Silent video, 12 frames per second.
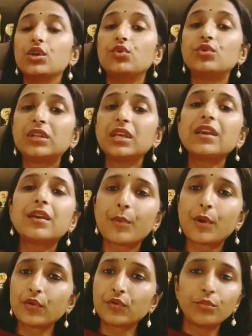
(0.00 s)
you think
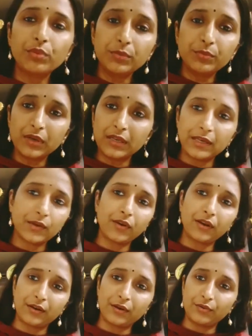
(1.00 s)
about the people and all
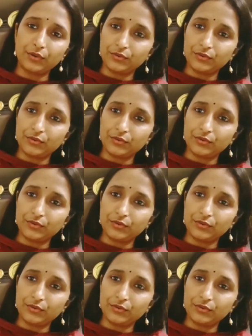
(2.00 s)
around you.